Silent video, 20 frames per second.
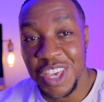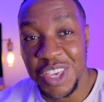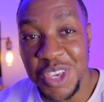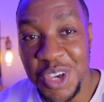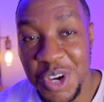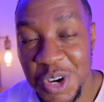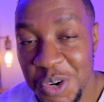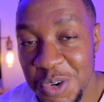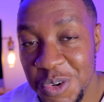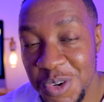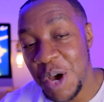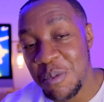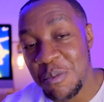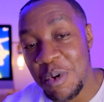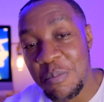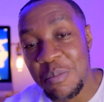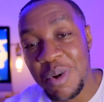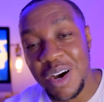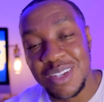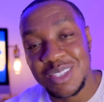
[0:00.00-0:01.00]
yo, I'm
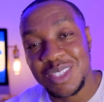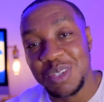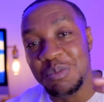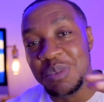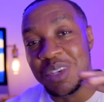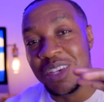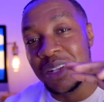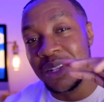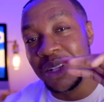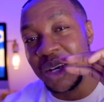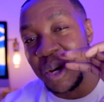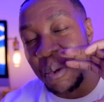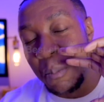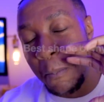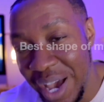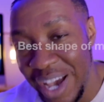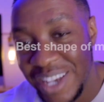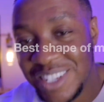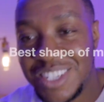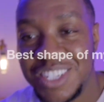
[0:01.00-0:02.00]
about to be in the
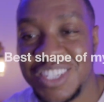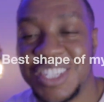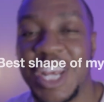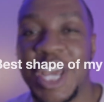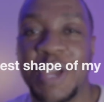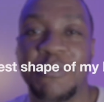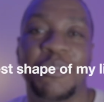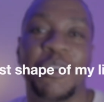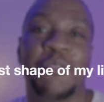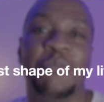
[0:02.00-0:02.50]
best shape